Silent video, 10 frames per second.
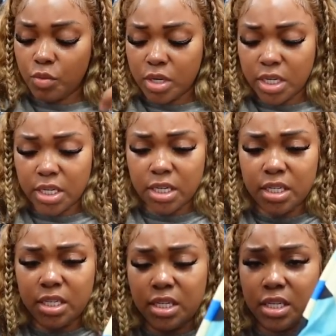one,
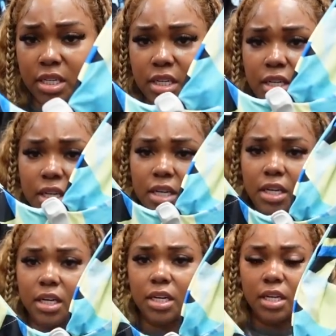
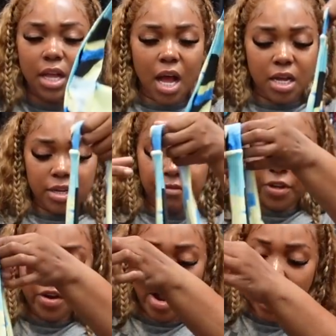I couldn't
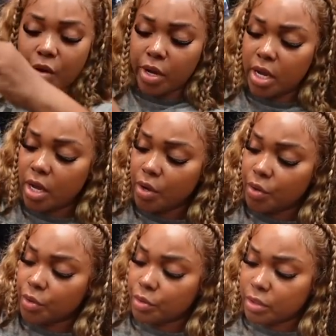figure out how it
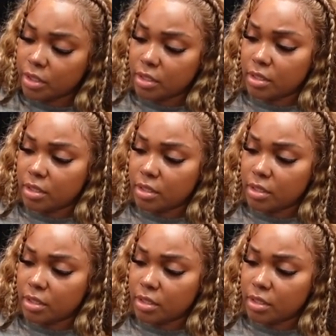goes.